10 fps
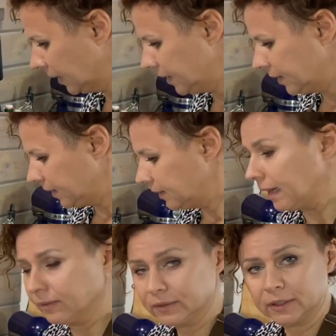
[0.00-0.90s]
And now
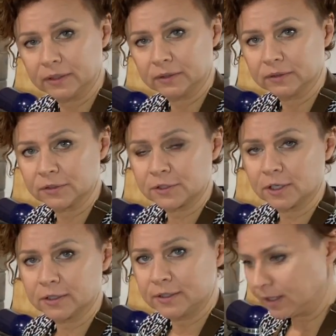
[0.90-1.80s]
they'll
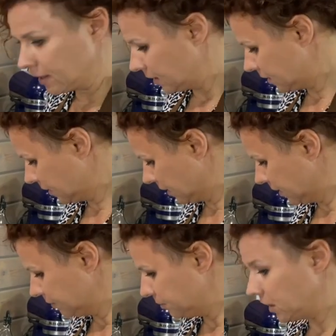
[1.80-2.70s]
saute on
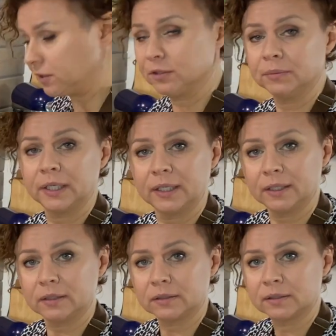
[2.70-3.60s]
medium heat
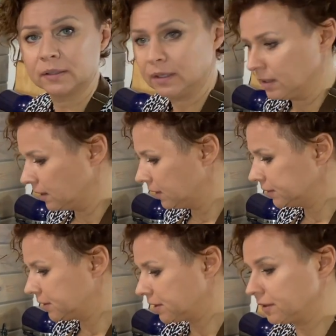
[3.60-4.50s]

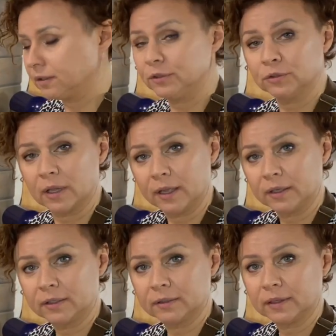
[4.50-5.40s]
until you
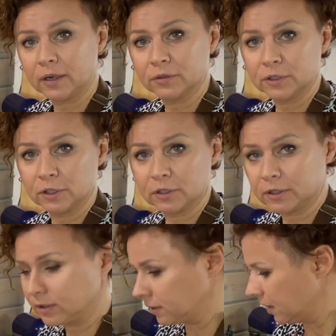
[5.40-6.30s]
like how they look.
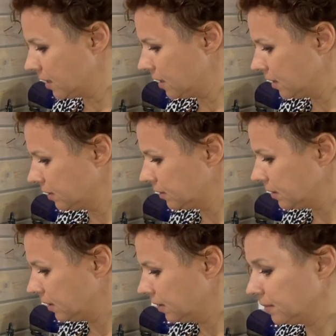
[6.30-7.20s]
And
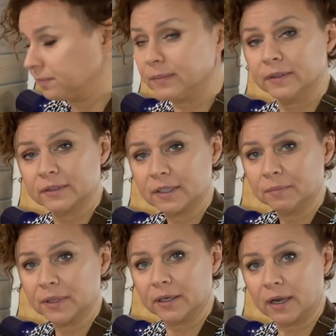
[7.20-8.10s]
by the time that
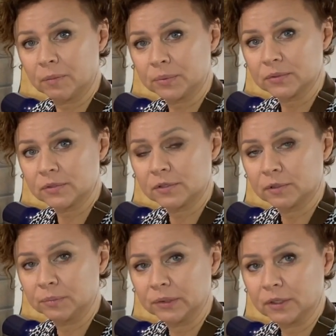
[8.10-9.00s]
happens, they'll be
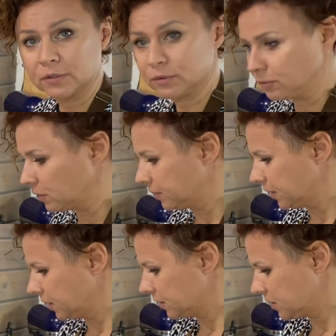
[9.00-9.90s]
nice and warm on the
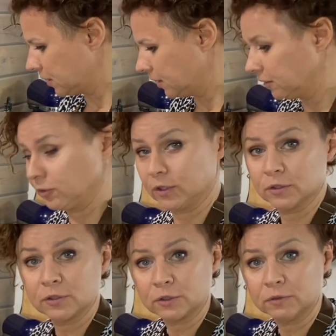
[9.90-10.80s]
inside, and you can
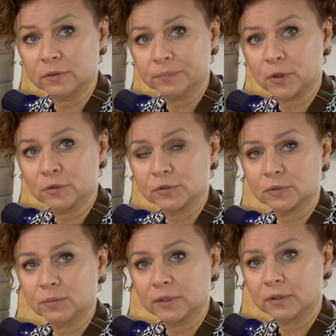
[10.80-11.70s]
serve them also
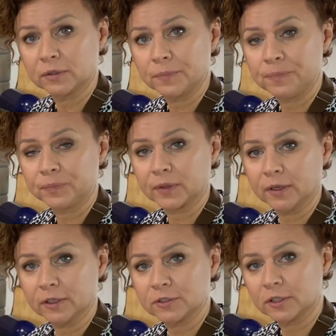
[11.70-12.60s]
with
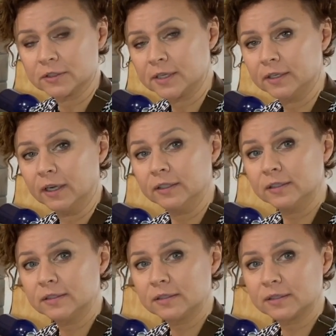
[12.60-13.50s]
sauteed
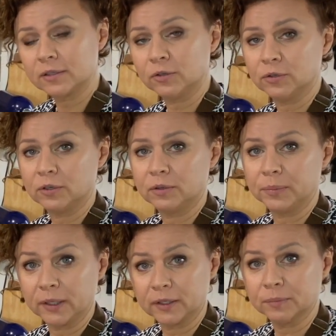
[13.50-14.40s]
onions or
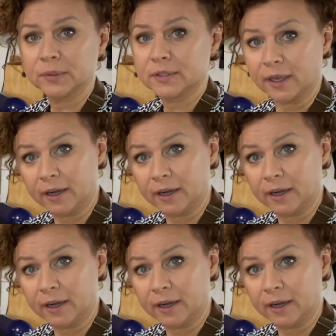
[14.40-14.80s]
bacon bits and